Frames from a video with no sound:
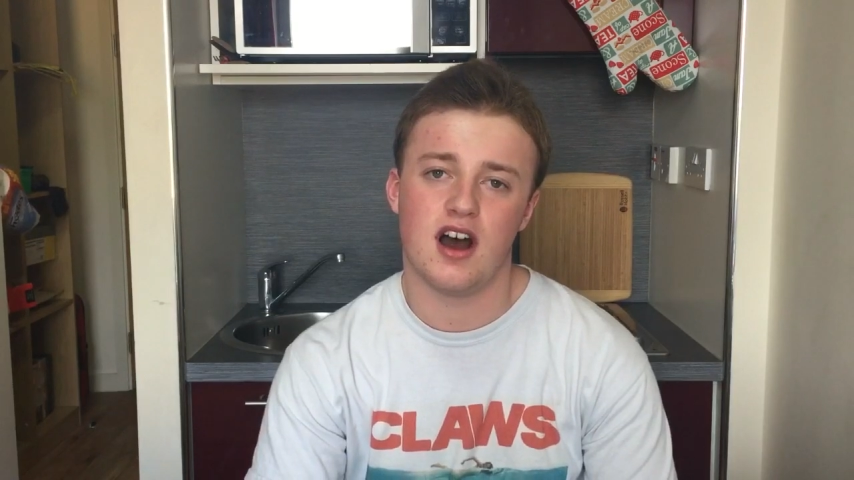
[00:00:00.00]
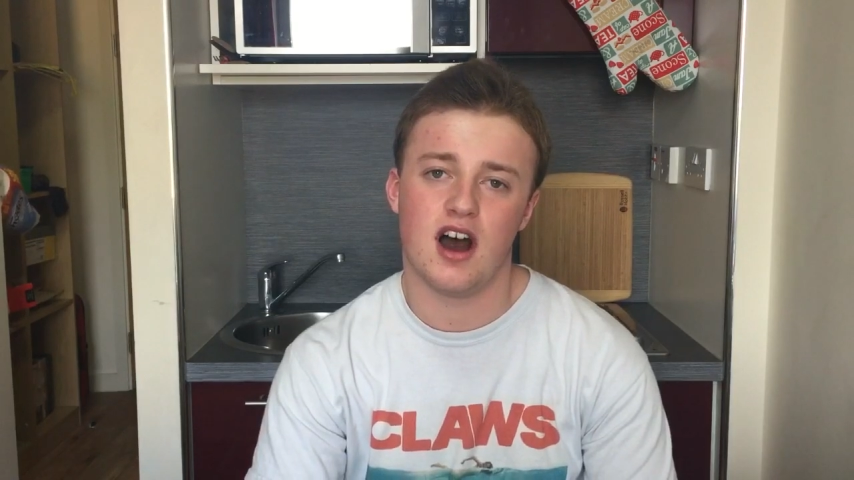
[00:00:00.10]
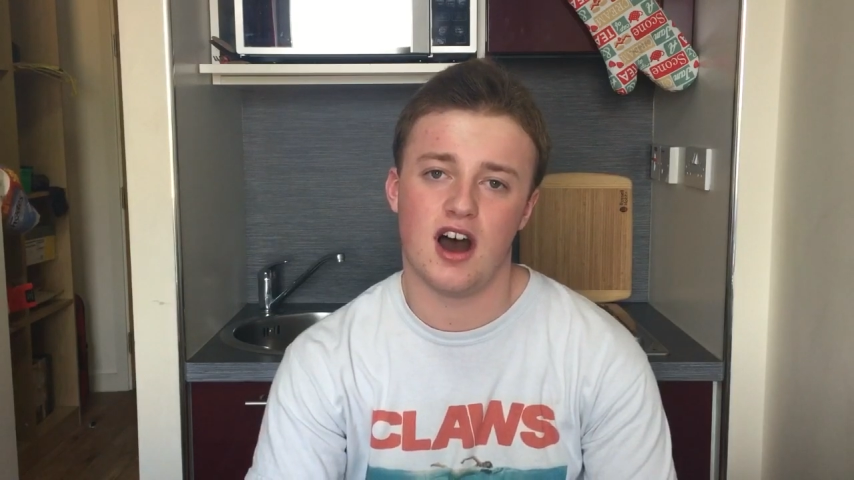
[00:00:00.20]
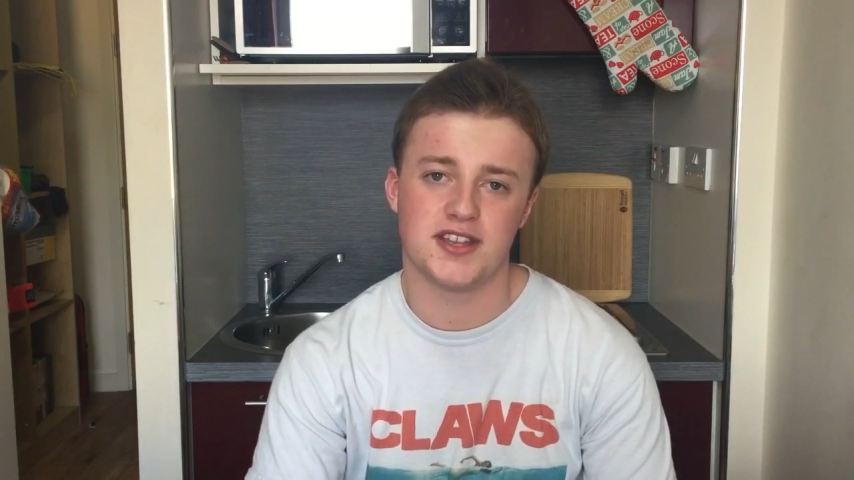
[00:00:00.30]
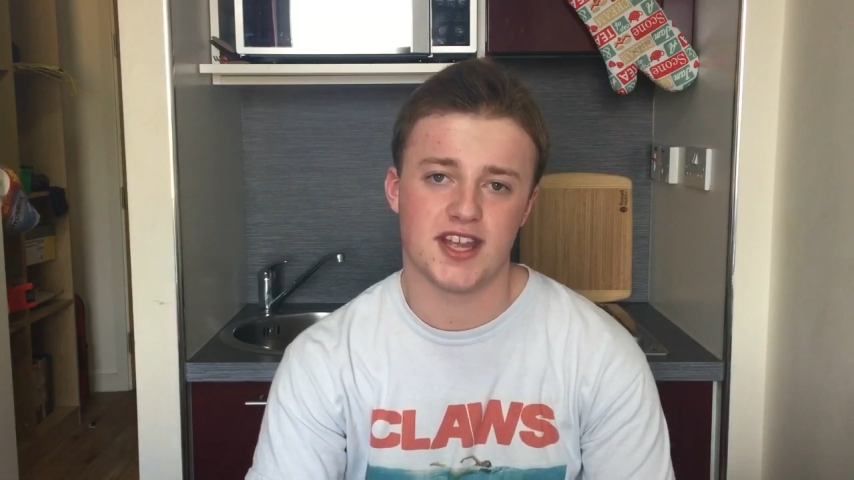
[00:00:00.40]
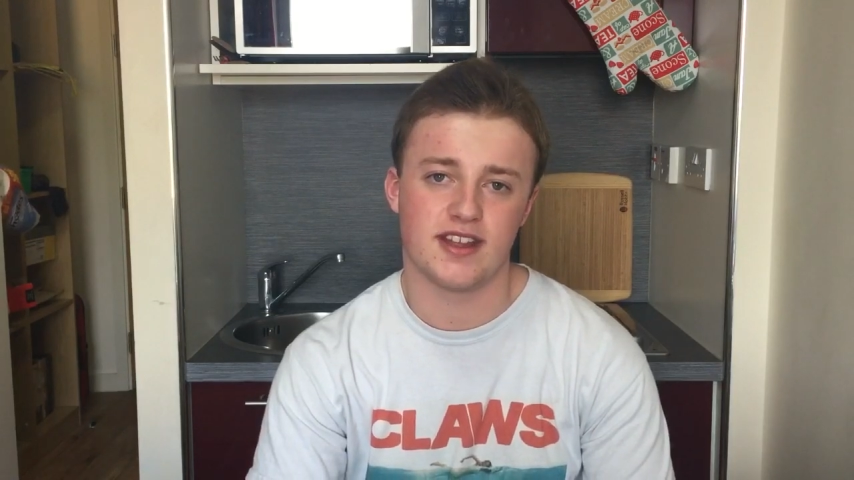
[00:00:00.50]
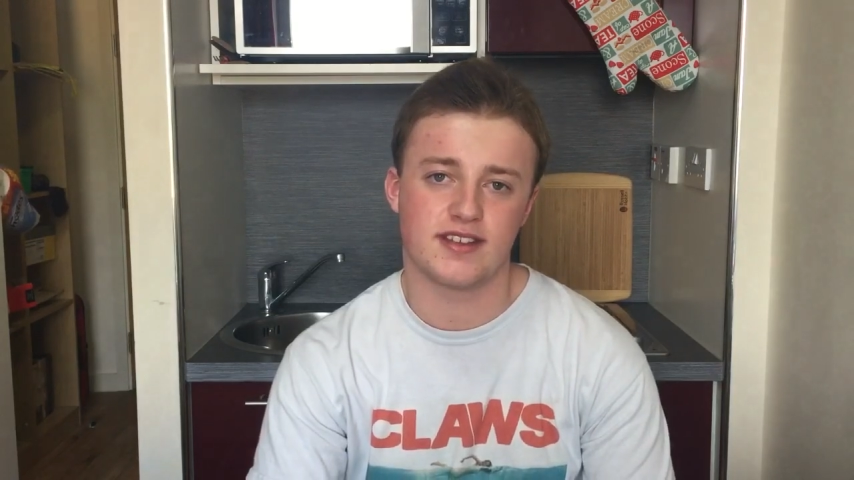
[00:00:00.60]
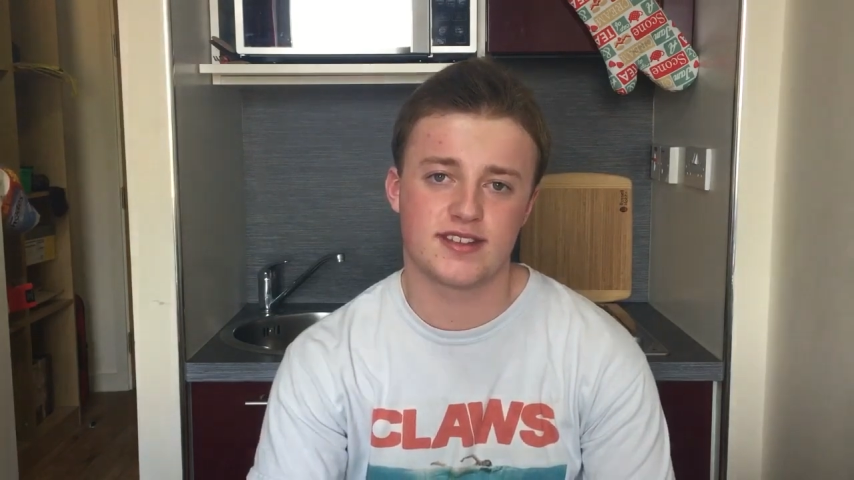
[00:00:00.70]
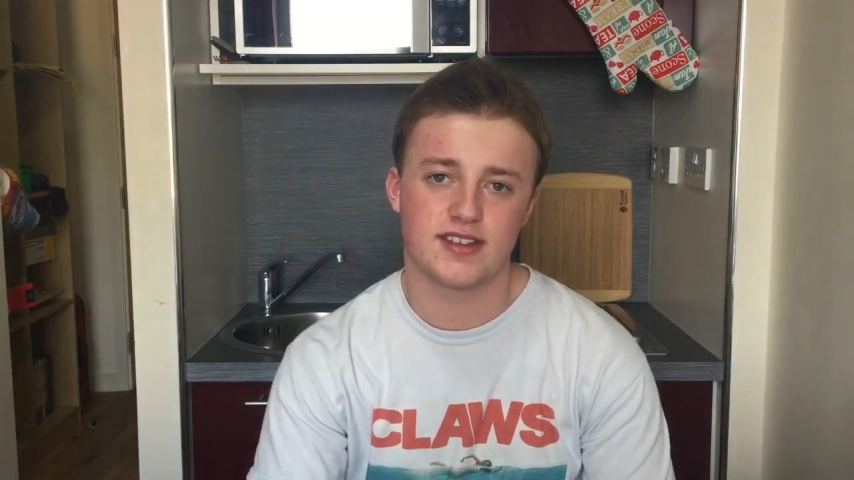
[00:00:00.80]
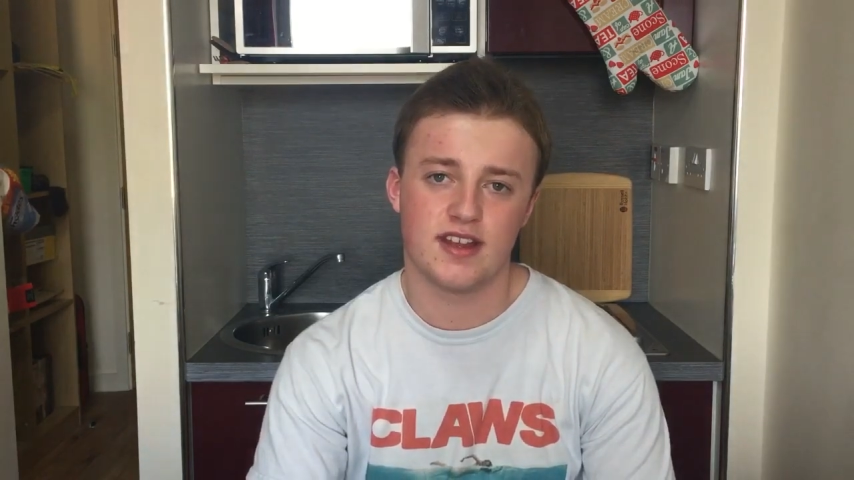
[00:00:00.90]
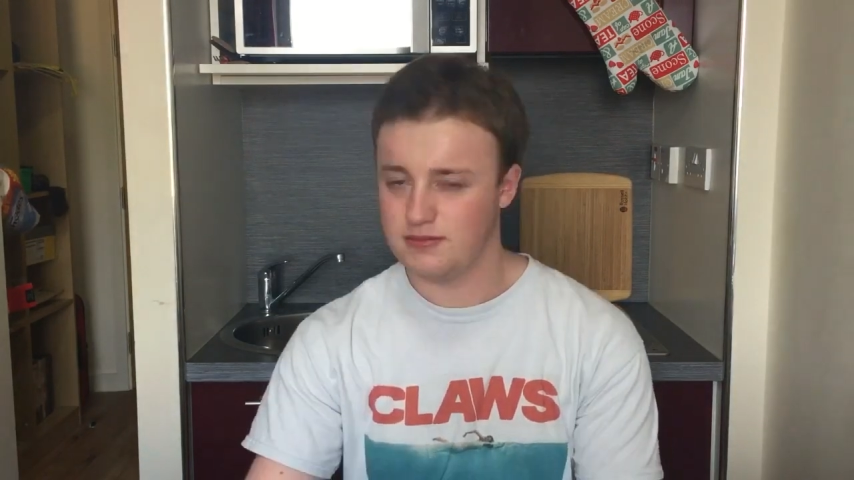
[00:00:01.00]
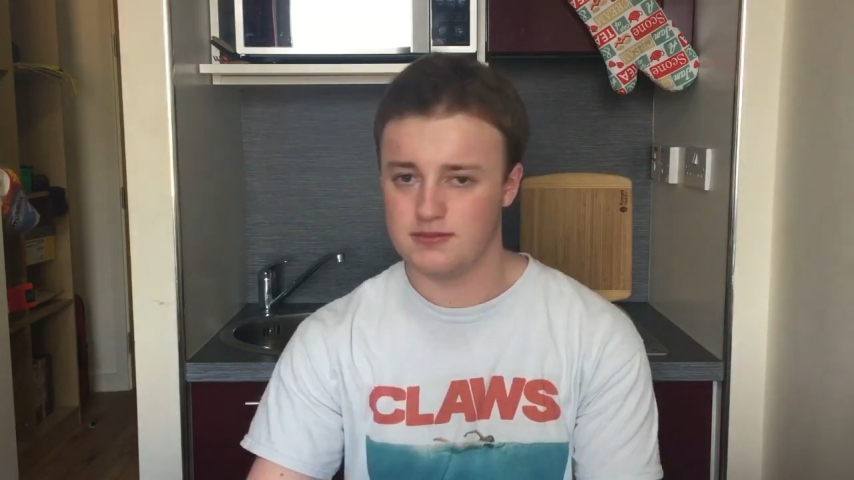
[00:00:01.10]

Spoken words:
heartaches.